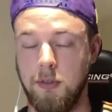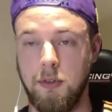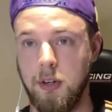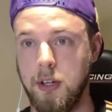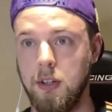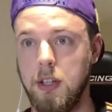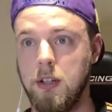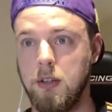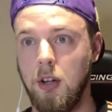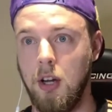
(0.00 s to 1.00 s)
or for
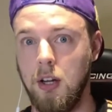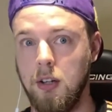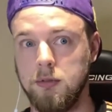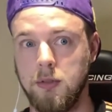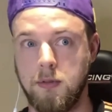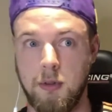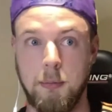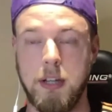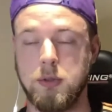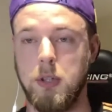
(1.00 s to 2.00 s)
Italy for
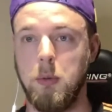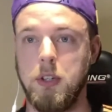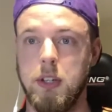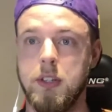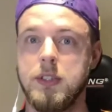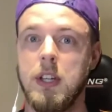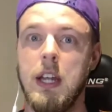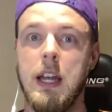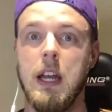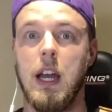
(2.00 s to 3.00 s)
the past 21 years.
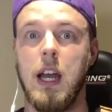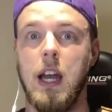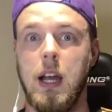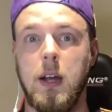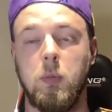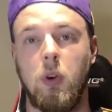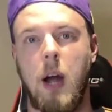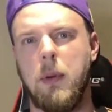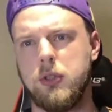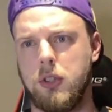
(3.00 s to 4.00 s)
I'm
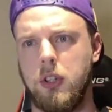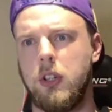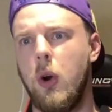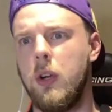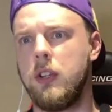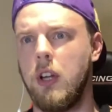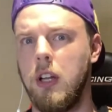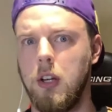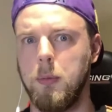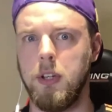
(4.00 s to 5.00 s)
also going to go in
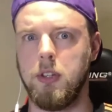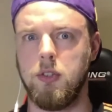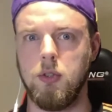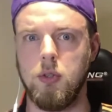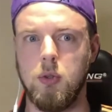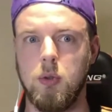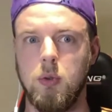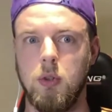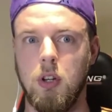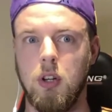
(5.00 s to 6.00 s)
a little bit
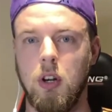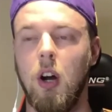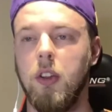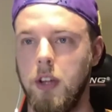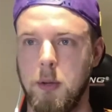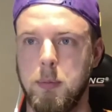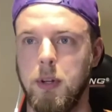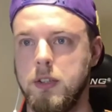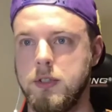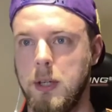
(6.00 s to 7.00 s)
to all the other
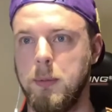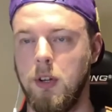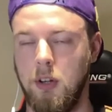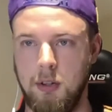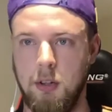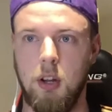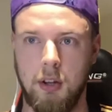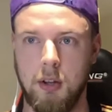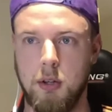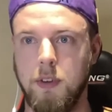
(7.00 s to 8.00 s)
players all
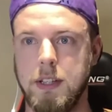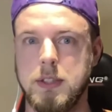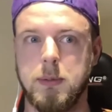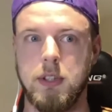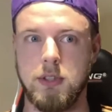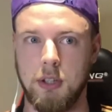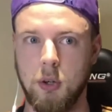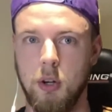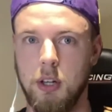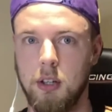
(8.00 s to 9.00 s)
the other Juventus players that
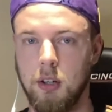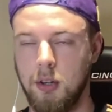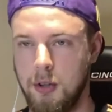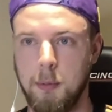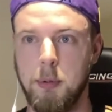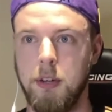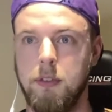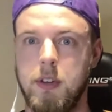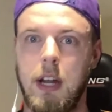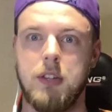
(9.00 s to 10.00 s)
are they're playing
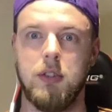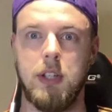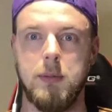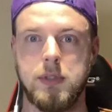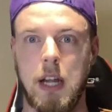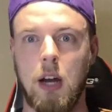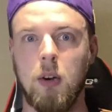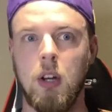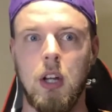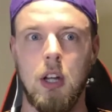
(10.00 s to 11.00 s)
for the national teams
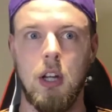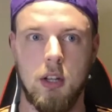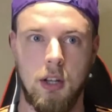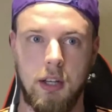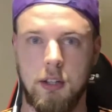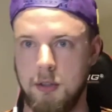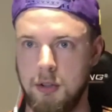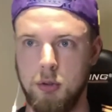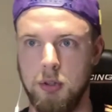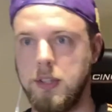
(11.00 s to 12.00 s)
now, like
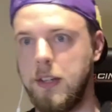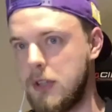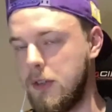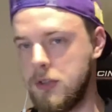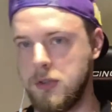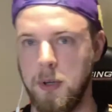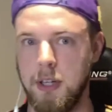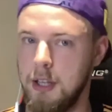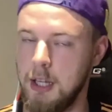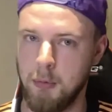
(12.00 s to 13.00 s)
Kulusevski for
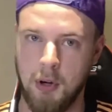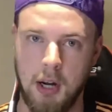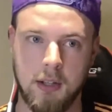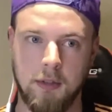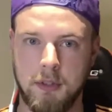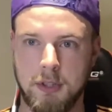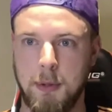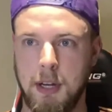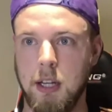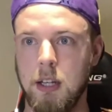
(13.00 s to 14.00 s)
Sweden, like Morata for
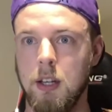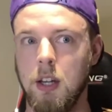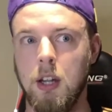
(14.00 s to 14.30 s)
Spain,